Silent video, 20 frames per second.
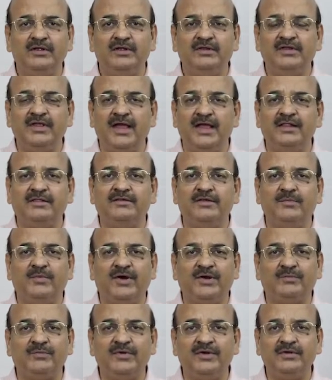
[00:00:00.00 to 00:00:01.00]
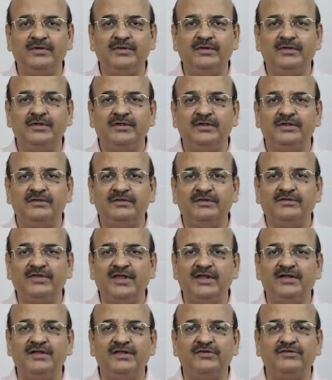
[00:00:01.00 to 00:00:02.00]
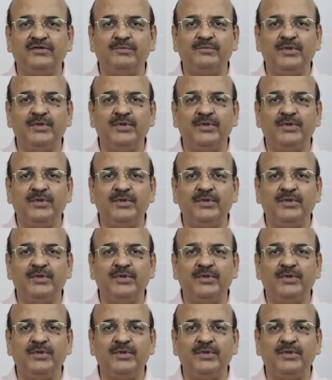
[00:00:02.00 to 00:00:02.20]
the health department, the sanitation